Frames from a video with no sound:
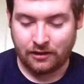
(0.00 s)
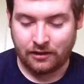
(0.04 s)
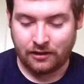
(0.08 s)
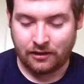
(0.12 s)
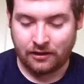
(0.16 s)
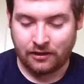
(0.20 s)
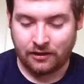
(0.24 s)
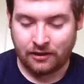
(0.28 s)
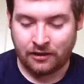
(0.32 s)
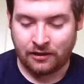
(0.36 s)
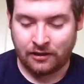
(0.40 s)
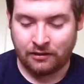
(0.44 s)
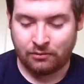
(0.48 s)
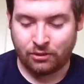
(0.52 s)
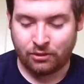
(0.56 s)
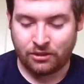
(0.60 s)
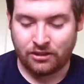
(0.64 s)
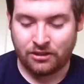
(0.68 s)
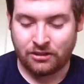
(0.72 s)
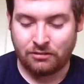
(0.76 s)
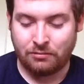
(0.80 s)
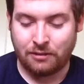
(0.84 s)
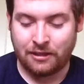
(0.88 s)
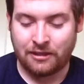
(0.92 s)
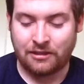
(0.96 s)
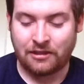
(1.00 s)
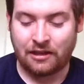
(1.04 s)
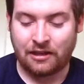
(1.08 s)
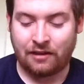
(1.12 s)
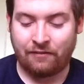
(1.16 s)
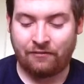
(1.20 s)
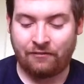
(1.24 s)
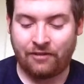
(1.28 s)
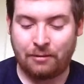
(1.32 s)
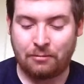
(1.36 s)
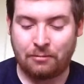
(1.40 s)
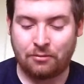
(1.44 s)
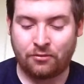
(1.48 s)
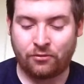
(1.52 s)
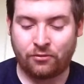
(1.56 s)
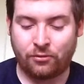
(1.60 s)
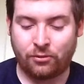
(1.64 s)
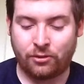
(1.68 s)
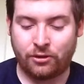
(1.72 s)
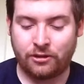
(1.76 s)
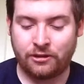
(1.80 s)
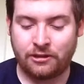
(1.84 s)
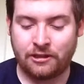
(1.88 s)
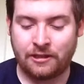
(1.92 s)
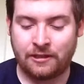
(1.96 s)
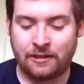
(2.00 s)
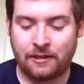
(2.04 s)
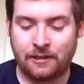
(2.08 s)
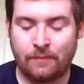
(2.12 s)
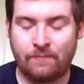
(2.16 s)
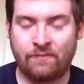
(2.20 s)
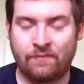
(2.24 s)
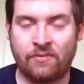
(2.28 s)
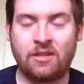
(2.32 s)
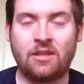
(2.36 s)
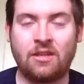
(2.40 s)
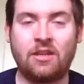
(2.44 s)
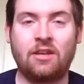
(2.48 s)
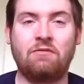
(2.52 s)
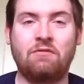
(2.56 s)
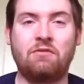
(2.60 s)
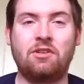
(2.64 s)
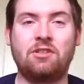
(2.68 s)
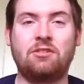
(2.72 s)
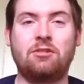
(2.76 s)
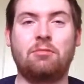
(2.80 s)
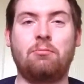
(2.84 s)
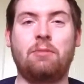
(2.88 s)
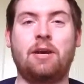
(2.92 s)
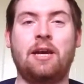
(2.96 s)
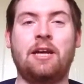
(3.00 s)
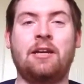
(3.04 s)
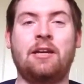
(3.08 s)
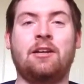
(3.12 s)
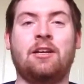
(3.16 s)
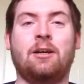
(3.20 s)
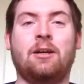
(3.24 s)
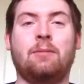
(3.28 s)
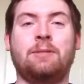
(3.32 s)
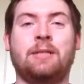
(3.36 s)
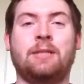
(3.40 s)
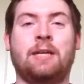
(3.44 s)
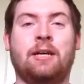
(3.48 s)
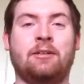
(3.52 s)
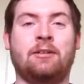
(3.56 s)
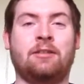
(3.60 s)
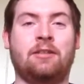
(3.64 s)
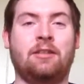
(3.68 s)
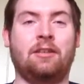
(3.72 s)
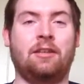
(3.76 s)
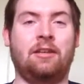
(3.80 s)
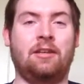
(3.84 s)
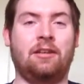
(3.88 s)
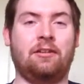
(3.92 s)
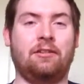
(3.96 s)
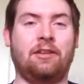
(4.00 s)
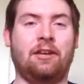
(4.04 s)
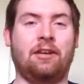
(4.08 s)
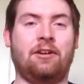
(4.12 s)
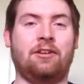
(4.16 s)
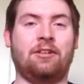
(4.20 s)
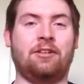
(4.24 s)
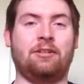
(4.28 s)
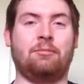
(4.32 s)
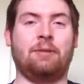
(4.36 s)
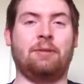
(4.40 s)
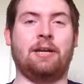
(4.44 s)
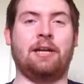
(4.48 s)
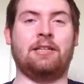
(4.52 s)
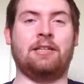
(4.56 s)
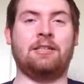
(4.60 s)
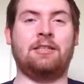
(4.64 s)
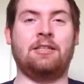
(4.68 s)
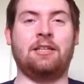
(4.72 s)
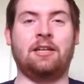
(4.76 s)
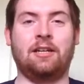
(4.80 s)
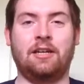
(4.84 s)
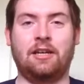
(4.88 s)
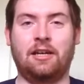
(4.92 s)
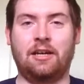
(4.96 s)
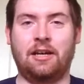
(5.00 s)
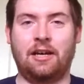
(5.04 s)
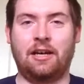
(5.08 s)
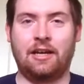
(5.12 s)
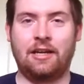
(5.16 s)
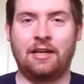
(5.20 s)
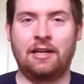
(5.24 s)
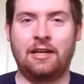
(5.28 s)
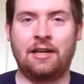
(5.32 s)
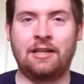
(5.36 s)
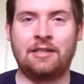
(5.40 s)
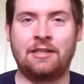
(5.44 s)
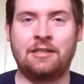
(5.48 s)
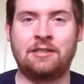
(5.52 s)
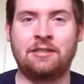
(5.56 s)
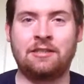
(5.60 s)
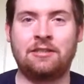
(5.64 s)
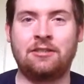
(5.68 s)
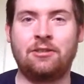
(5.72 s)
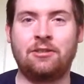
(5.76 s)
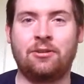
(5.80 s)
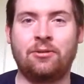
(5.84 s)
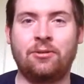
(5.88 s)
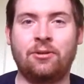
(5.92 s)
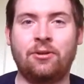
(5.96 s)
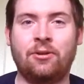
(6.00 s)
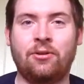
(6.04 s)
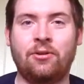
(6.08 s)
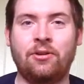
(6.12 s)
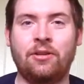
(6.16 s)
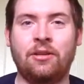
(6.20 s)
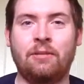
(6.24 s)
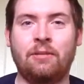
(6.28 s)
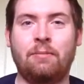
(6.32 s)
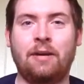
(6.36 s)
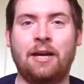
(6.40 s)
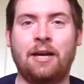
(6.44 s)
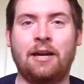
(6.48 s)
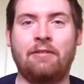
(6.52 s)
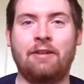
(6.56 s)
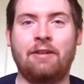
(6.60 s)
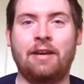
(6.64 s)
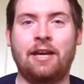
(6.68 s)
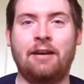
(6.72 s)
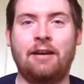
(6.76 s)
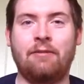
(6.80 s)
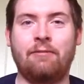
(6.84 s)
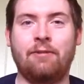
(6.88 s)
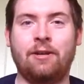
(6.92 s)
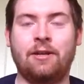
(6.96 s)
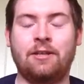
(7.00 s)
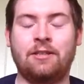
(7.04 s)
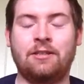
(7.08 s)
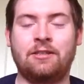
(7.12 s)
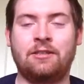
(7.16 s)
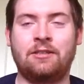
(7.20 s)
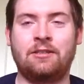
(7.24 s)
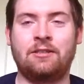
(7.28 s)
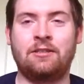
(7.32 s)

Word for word: And what this match is kind of famous for is that um, Bishop Man comes out later in his match and he hits Stone Cold in the back of the head with